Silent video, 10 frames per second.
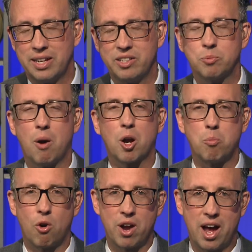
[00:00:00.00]
He's
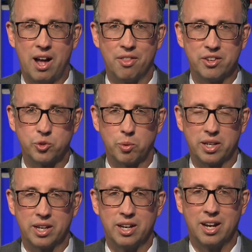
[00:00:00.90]
Marc Morial this
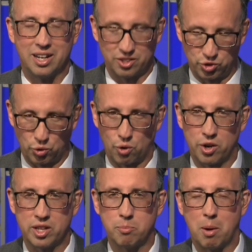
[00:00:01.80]
week on
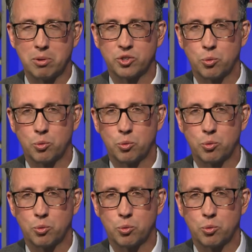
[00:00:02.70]
Story in the Public